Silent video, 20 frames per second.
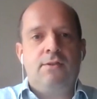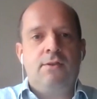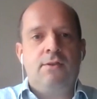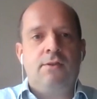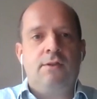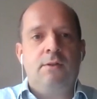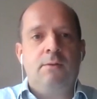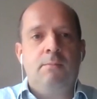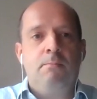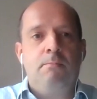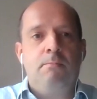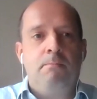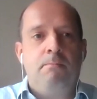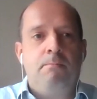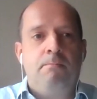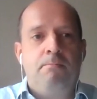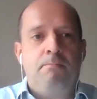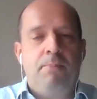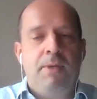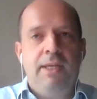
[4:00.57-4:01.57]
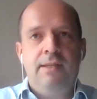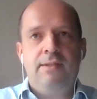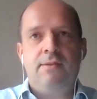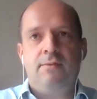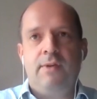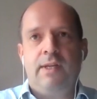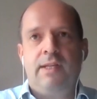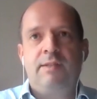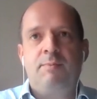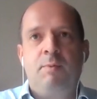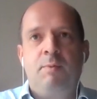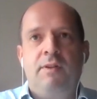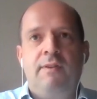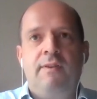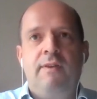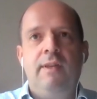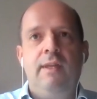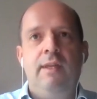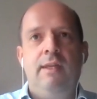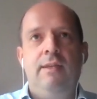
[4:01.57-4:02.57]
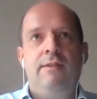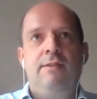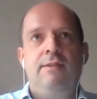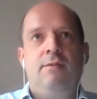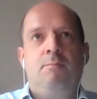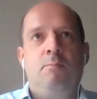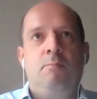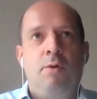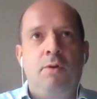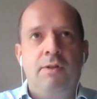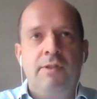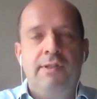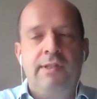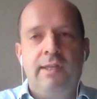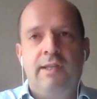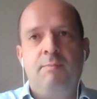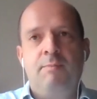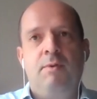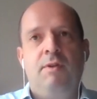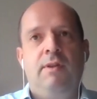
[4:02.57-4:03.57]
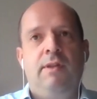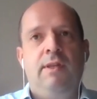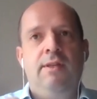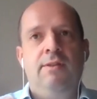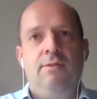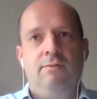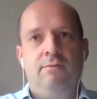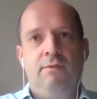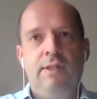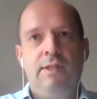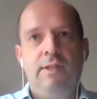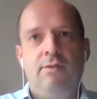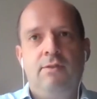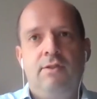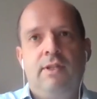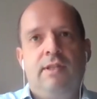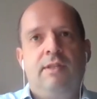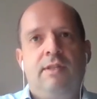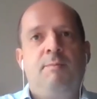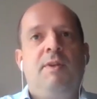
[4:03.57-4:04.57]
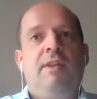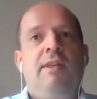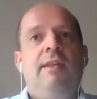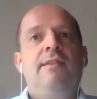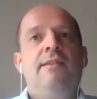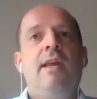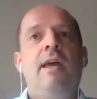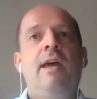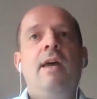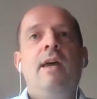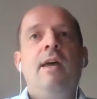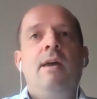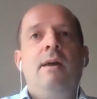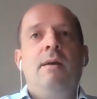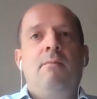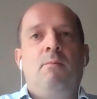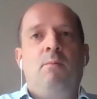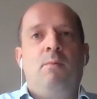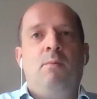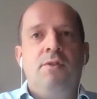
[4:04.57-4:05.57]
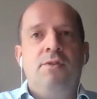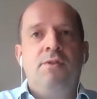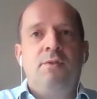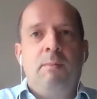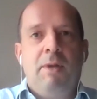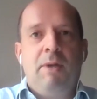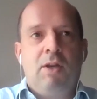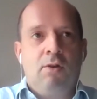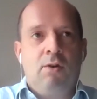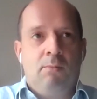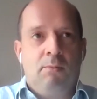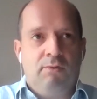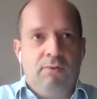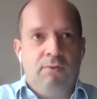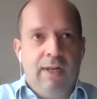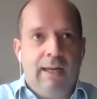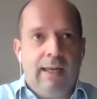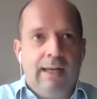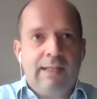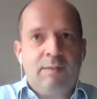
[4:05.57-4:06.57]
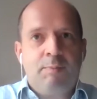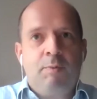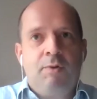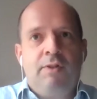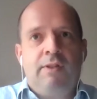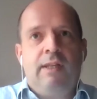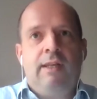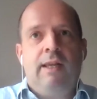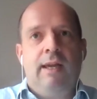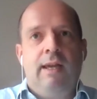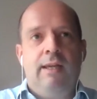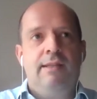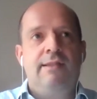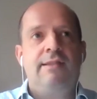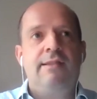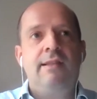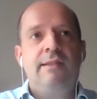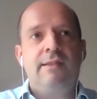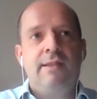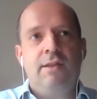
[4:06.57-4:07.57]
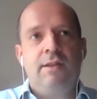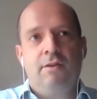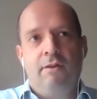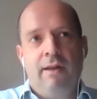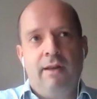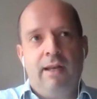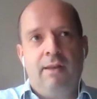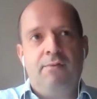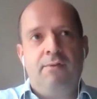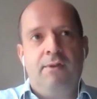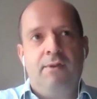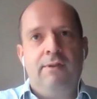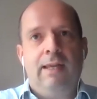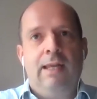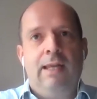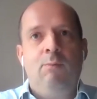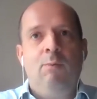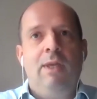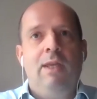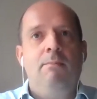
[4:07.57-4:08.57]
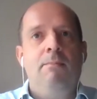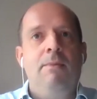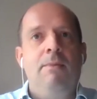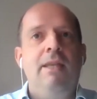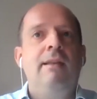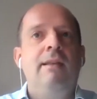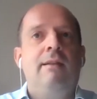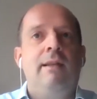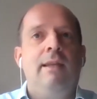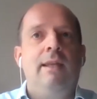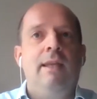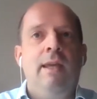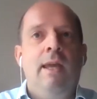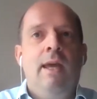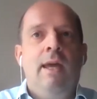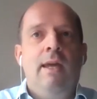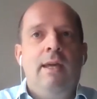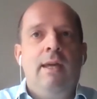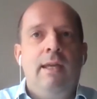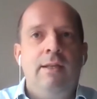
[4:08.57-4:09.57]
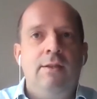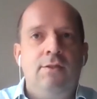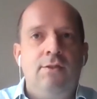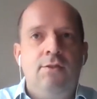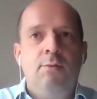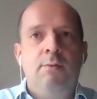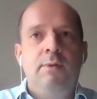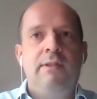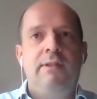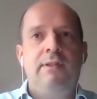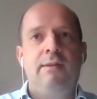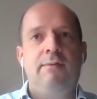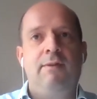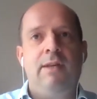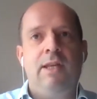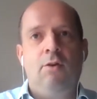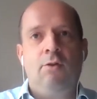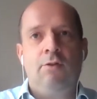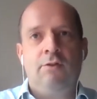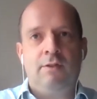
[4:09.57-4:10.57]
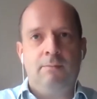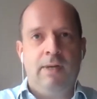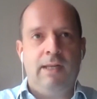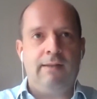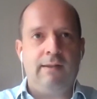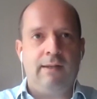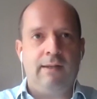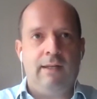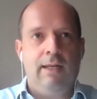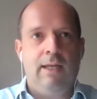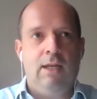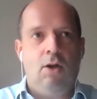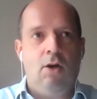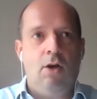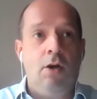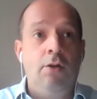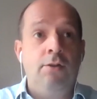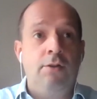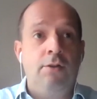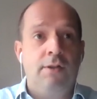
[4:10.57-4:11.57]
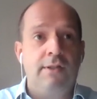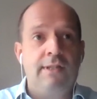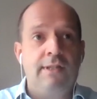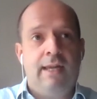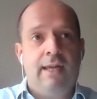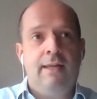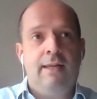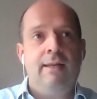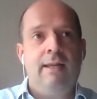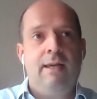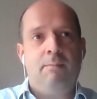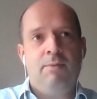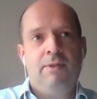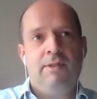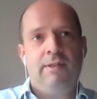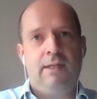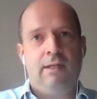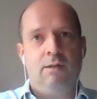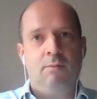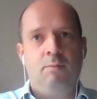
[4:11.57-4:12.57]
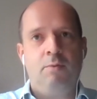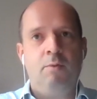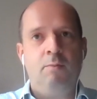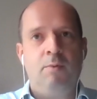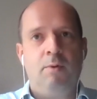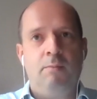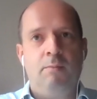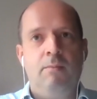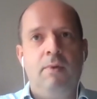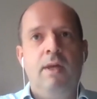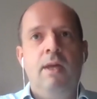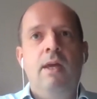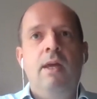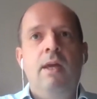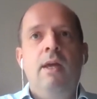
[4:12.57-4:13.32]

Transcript: certain piece of expertise, of policy expertise or research expertise, once we become a real expert in that, it sits in our elephant and we immediately, intuitively, automatically understand that particular problem.